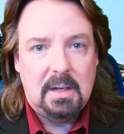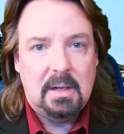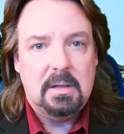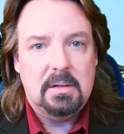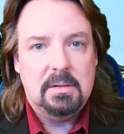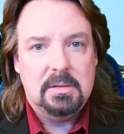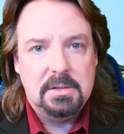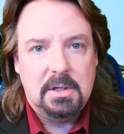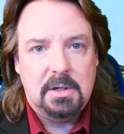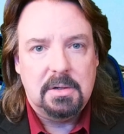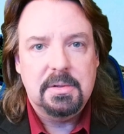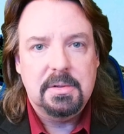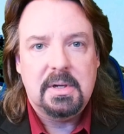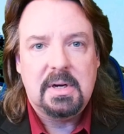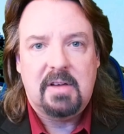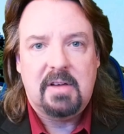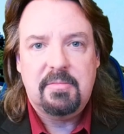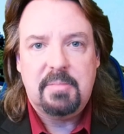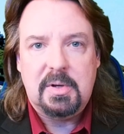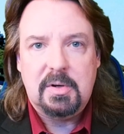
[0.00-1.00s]
you'll know that
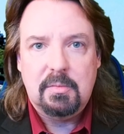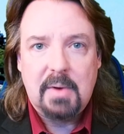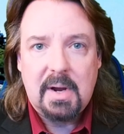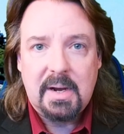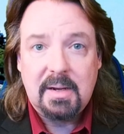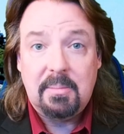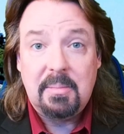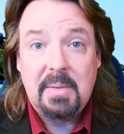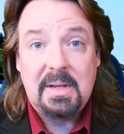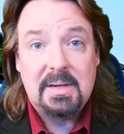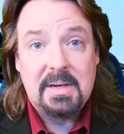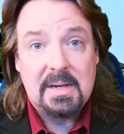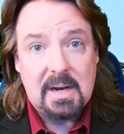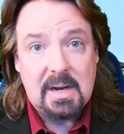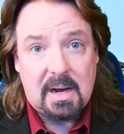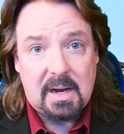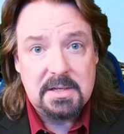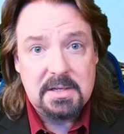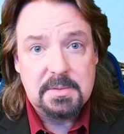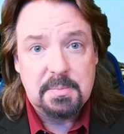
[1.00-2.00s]
I've been recommending
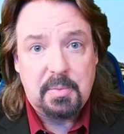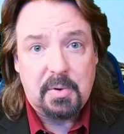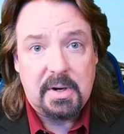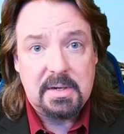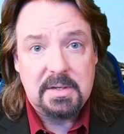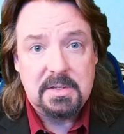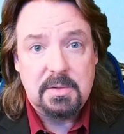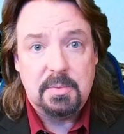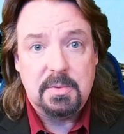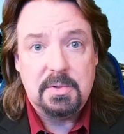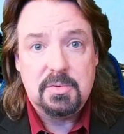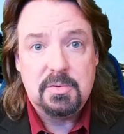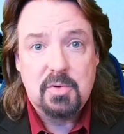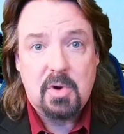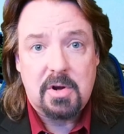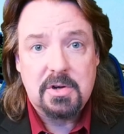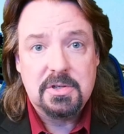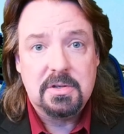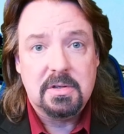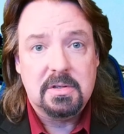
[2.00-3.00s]
iSpring to
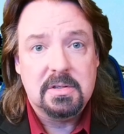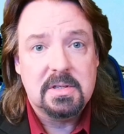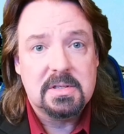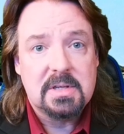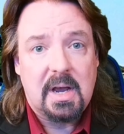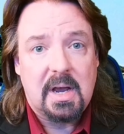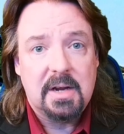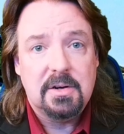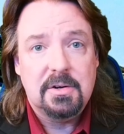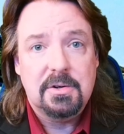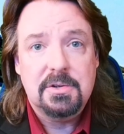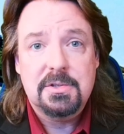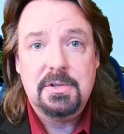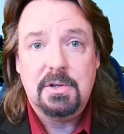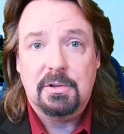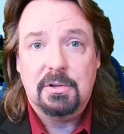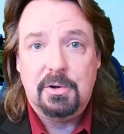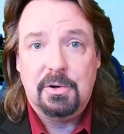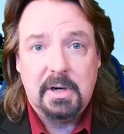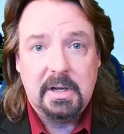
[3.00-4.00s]
instructional designers,
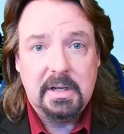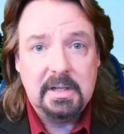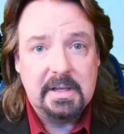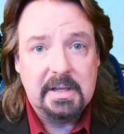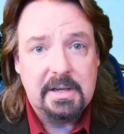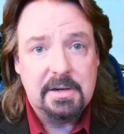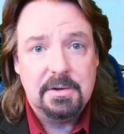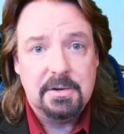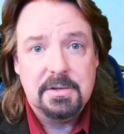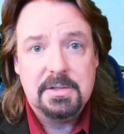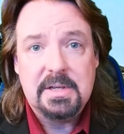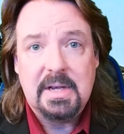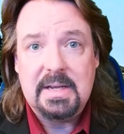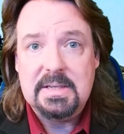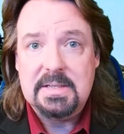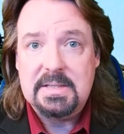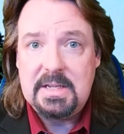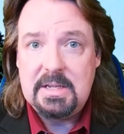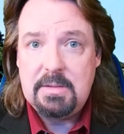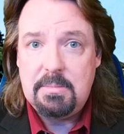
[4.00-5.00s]
learning leaders,
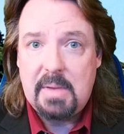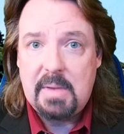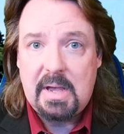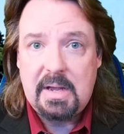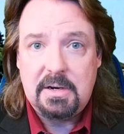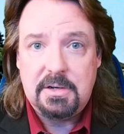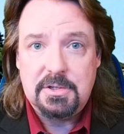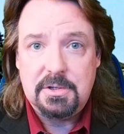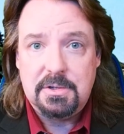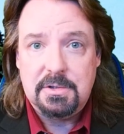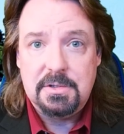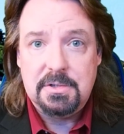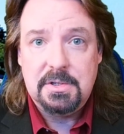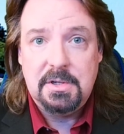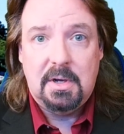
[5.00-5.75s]
and team managers